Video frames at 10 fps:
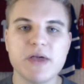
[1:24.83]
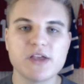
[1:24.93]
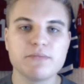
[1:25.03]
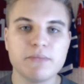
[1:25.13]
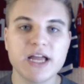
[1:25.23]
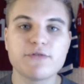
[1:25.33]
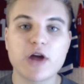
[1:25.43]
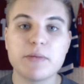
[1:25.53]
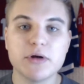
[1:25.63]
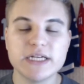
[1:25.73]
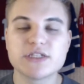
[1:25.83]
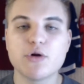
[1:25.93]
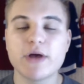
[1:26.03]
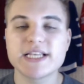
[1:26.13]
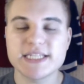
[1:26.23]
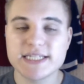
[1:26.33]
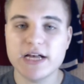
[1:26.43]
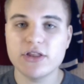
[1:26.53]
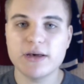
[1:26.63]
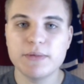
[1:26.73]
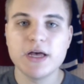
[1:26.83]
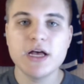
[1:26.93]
Mike Vrabel is going to sell them.